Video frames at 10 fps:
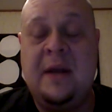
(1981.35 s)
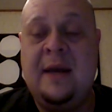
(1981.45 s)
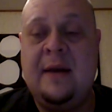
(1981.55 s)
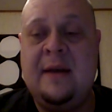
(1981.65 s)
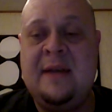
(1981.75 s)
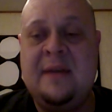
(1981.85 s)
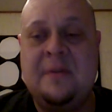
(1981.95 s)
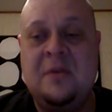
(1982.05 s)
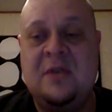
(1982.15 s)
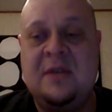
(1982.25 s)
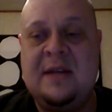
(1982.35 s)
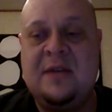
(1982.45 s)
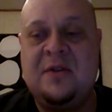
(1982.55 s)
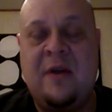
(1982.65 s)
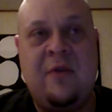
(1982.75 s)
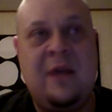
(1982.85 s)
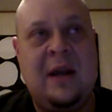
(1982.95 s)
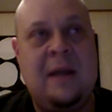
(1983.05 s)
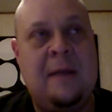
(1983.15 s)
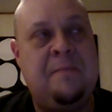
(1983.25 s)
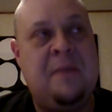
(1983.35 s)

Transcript: he, he's a music teacher, and really,